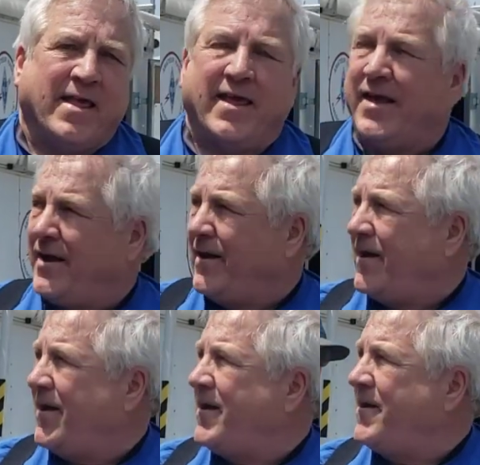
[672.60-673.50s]
And
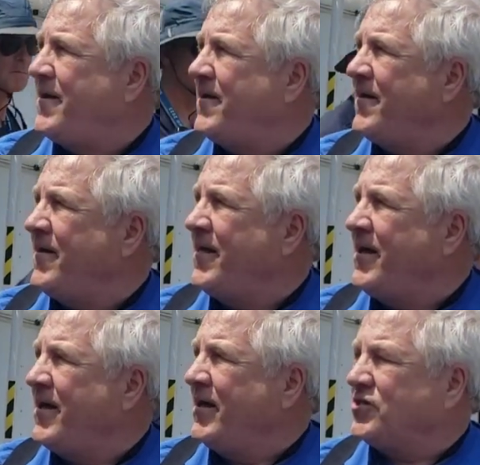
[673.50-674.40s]

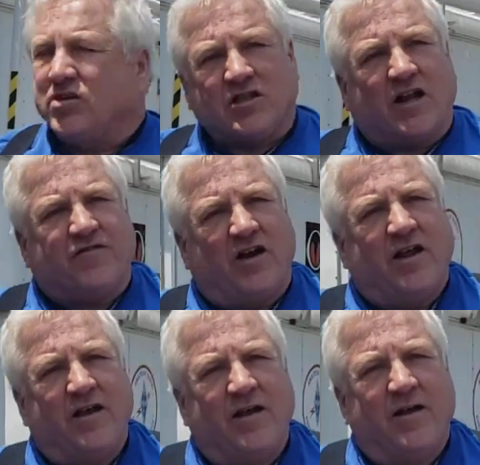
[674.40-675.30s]
so it's a lot of fun.
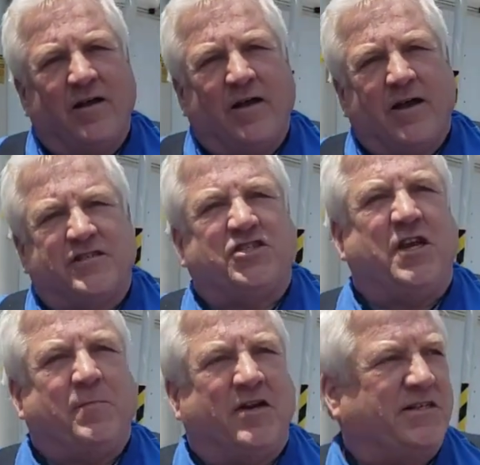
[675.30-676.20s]
And it's
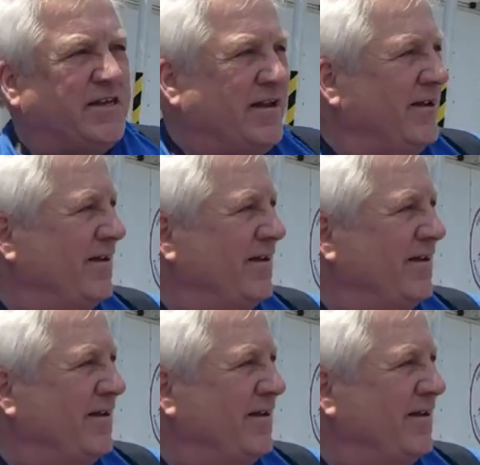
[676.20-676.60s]
cheap and easy.